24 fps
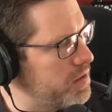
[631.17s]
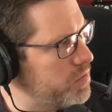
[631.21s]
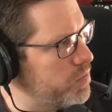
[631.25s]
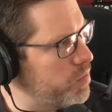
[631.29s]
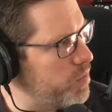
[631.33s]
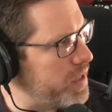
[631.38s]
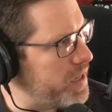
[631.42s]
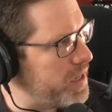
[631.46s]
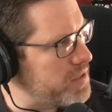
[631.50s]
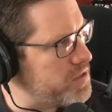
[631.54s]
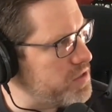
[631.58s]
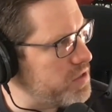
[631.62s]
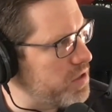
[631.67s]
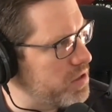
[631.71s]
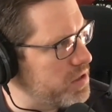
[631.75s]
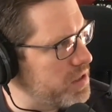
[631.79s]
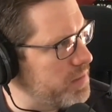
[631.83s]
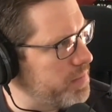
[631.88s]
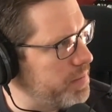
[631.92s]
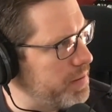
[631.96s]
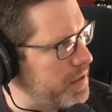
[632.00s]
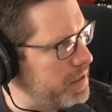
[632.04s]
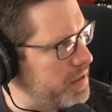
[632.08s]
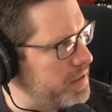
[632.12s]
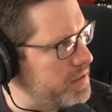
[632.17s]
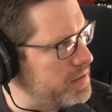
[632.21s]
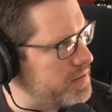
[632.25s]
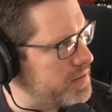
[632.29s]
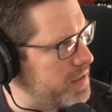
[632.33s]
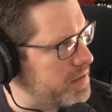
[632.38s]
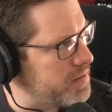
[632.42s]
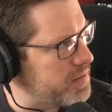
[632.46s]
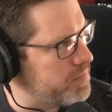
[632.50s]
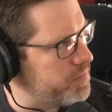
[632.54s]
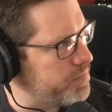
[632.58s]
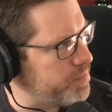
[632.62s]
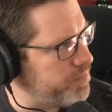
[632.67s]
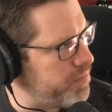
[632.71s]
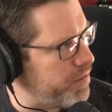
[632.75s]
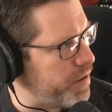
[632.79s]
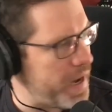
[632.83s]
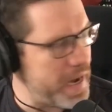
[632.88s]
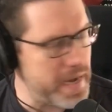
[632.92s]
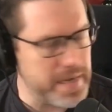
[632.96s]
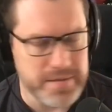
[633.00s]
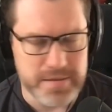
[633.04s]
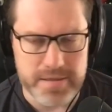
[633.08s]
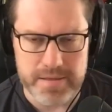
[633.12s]
when I joined the police,
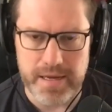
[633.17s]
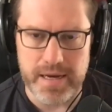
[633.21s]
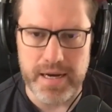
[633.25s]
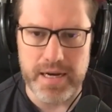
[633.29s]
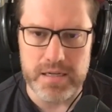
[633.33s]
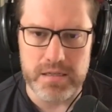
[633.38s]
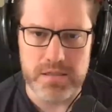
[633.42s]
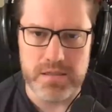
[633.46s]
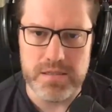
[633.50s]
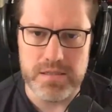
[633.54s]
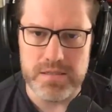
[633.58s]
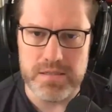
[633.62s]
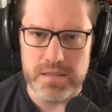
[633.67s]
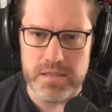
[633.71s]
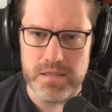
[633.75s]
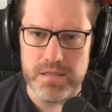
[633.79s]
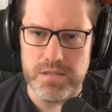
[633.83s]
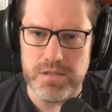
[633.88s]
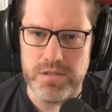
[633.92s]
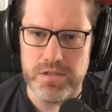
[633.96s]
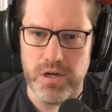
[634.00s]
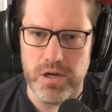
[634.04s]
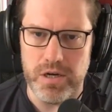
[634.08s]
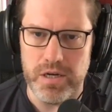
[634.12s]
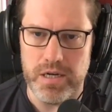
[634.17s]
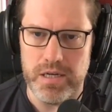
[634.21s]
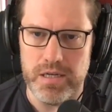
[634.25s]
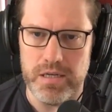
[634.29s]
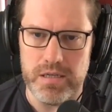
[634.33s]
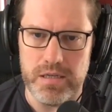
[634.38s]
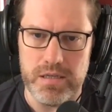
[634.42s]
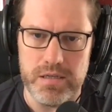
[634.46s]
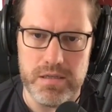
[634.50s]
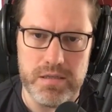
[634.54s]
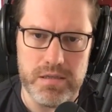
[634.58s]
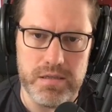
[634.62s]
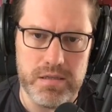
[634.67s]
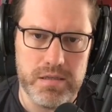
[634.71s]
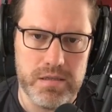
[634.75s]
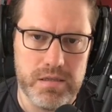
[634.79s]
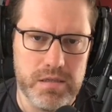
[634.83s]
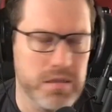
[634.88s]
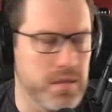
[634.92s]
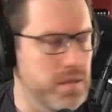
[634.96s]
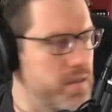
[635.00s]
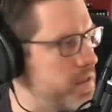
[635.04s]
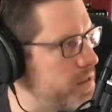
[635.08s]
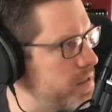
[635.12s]
prior to that, I'd considered joining
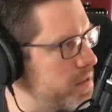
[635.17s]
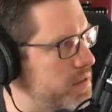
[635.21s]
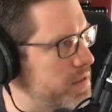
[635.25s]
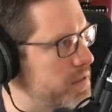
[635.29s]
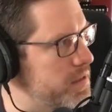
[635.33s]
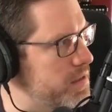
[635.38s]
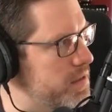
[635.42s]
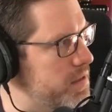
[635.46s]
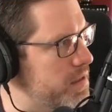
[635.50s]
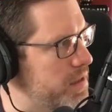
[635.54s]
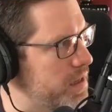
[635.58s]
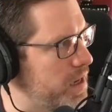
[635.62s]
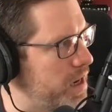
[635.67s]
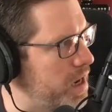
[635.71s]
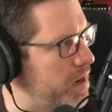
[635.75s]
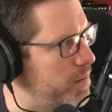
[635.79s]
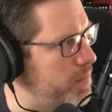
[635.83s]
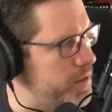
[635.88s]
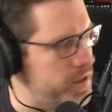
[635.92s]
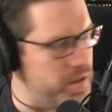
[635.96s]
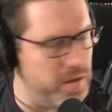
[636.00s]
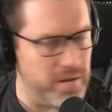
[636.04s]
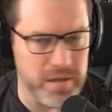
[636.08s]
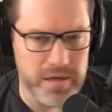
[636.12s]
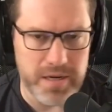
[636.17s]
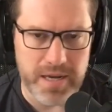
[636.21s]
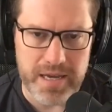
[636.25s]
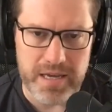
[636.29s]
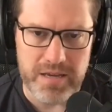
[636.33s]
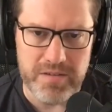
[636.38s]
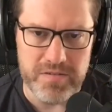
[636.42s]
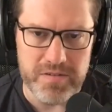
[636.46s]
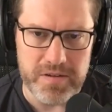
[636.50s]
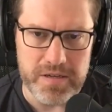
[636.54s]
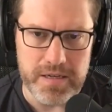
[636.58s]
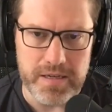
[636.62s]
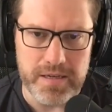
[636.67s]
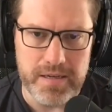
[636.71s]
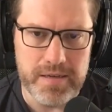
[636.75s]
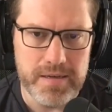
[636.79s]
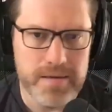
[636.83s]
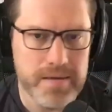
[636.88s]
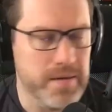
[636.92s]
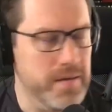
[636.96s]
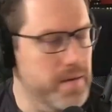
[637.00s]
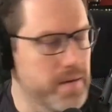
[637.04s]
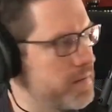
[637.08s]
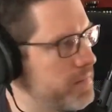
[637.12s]
the Army or the Navy,
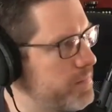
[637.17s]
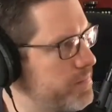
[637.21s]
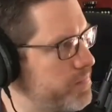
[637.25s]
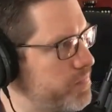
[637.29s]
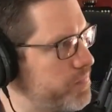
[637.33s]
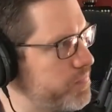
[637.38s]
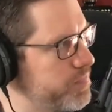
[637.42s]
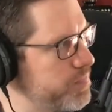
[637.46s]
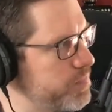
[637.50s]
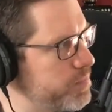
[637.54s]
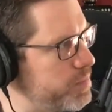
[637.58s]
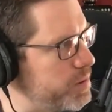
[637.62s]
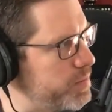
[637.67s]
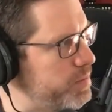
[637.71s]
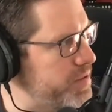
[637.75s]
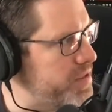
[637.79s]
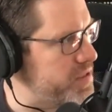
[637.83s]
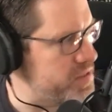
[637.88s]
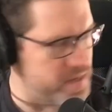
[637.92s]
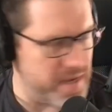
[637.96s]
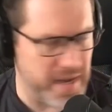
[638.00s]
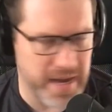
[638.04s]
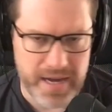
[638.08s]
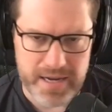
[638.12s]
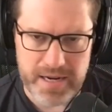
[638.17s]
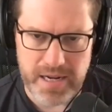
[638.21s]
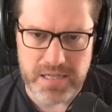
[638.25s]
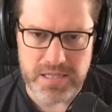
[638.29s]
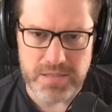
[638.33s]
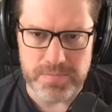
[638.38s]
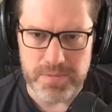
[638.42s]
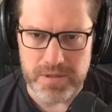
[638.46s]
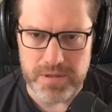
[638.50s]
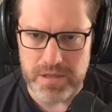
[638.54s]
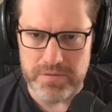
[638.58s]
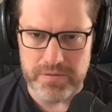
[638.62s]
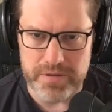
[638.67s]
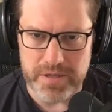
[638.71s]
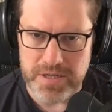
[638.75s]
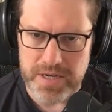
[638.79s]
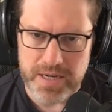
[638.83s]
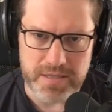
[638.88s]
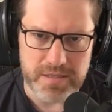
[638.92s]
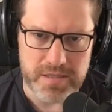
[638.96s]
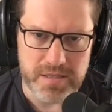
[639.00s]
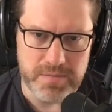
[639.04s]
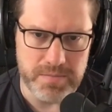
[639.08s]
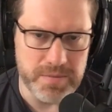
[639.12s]
but because I had asthma, they
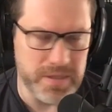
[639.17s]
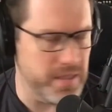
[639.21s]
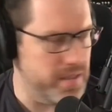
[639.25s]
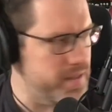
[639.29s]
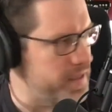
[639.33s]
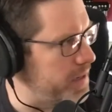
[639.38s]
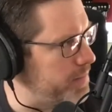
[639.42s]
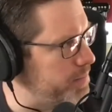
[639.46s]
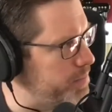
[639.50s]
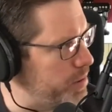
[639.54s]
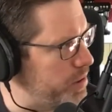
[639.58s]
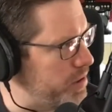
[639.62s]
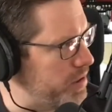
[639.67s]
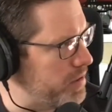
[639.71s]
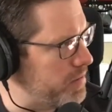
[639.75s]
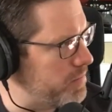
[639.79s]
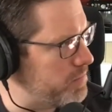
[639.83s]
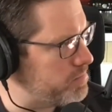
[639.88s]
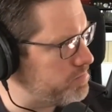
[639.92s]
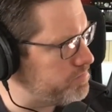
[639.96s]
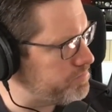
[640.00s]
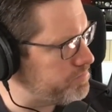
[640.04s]
rejected me at that point.